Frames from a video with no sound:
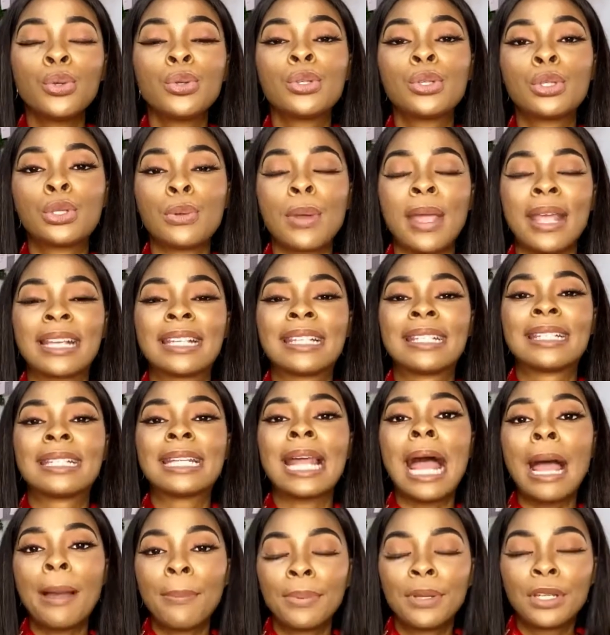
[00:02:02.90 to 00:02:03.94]
to
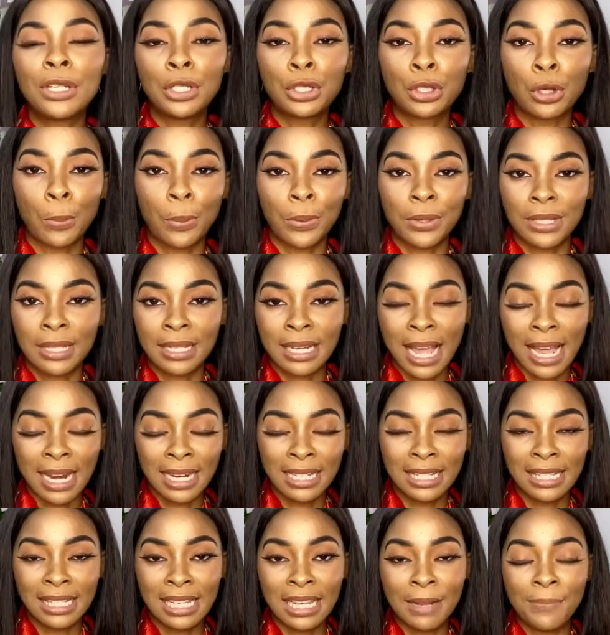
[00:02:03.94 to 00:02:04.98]
establish your
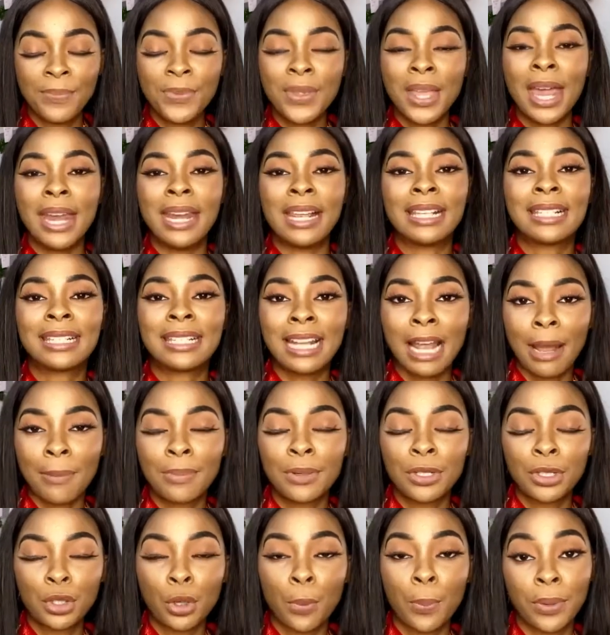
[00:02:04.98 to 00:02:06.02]
personality and
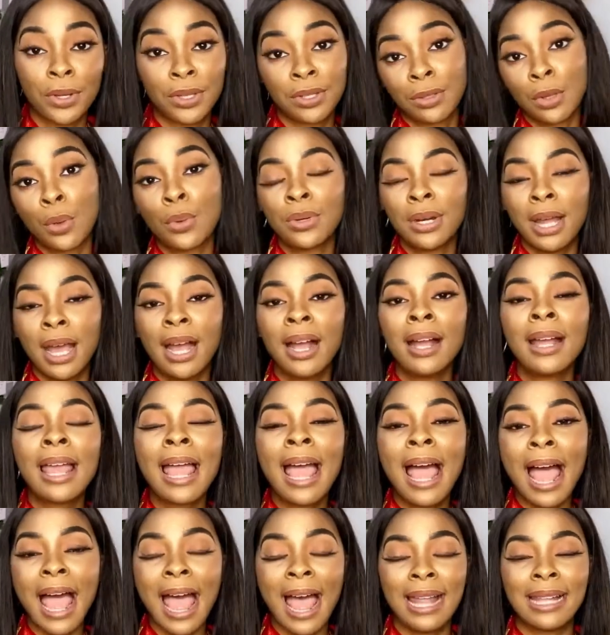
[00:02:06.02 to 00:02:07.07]
establish your persona
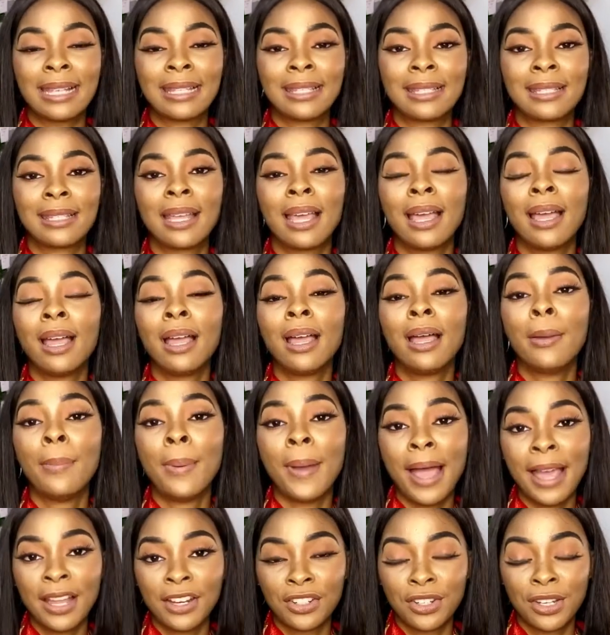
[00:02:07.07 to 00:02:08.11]
at a
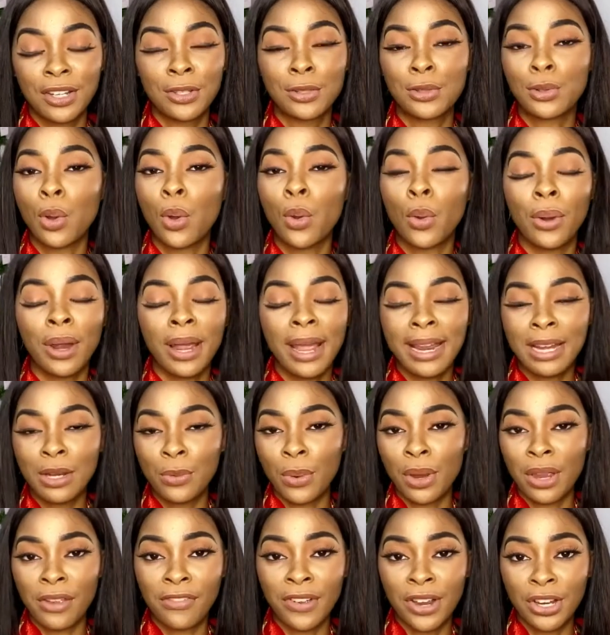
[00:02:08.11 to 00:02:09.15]
pageant or
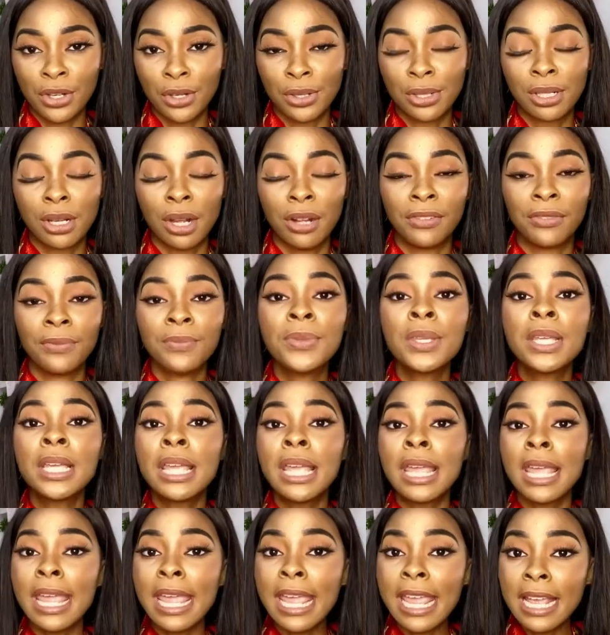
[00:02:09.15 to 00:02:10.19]
anywhere you find yourself.
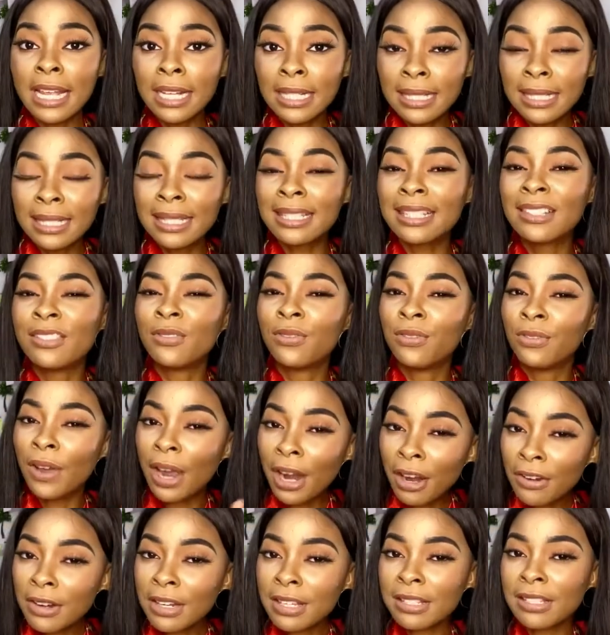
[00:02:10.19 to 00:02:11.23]
It's
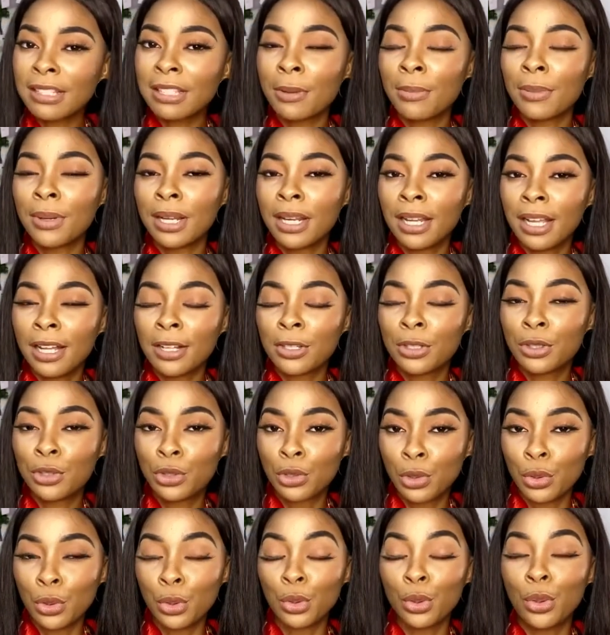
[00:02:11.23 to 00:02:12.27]
very similar
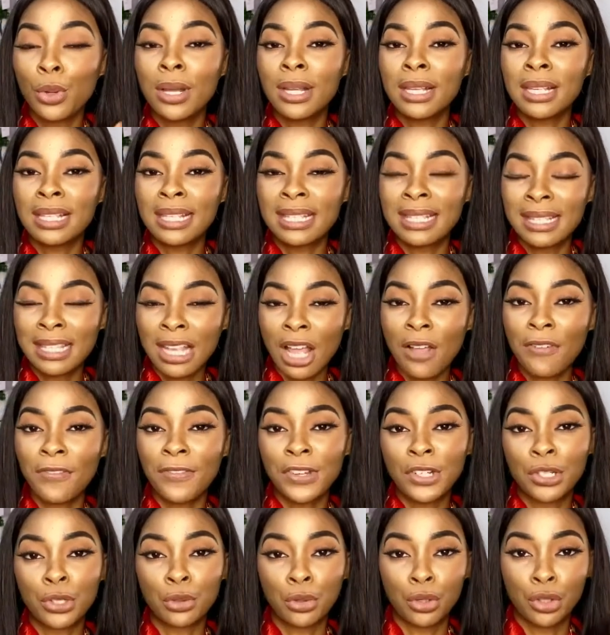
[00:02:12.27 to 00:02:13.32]
to
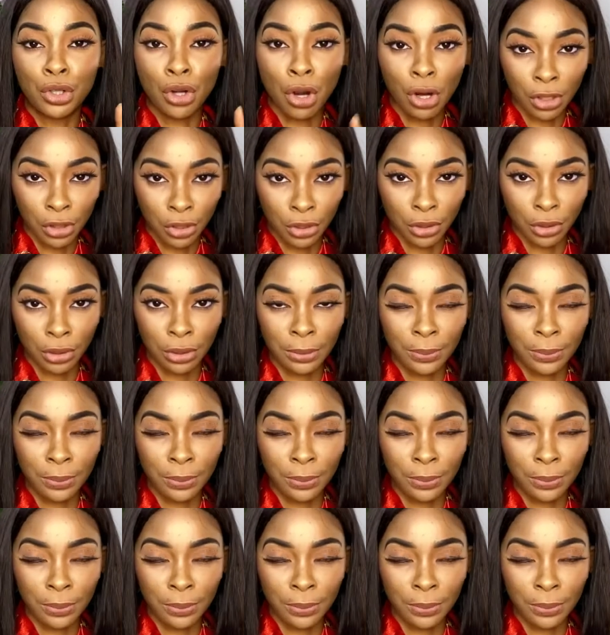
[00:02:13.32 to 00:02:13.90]
self-introduction,